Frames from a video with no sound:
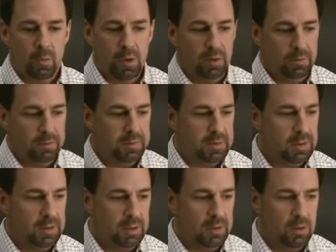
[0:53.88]
Well,
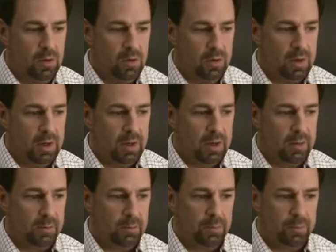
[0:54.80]

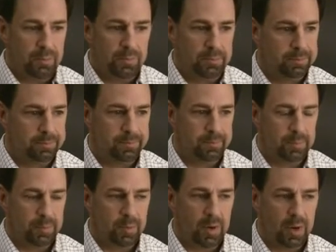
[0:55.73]
I
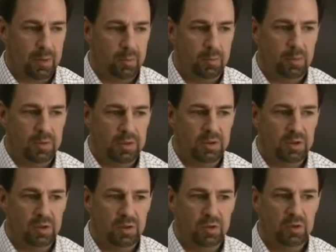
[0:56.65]
probably
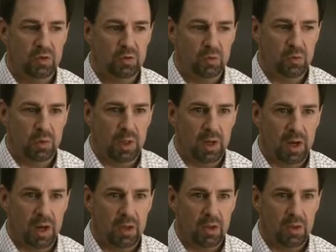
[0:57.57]
didn't do a
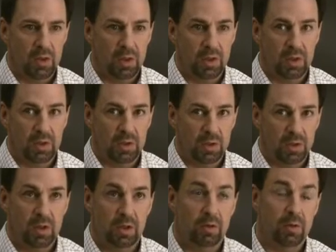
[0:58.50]
lot. I think
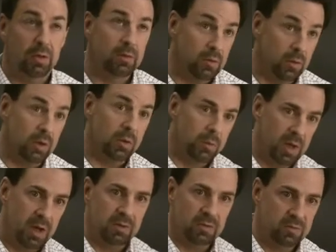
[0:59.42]
looking
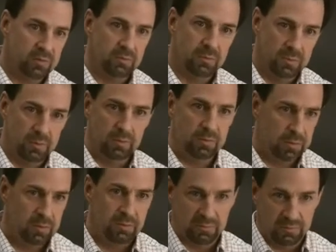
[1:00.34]
back,
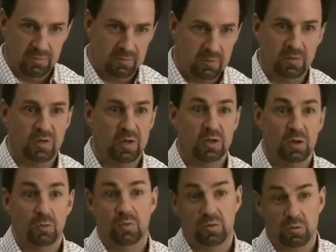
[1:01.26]
the first
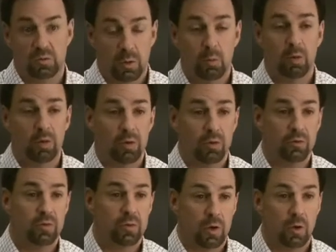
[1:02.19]
session was a number of
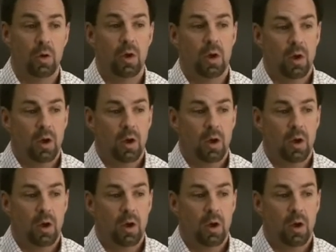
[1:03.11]
years ago,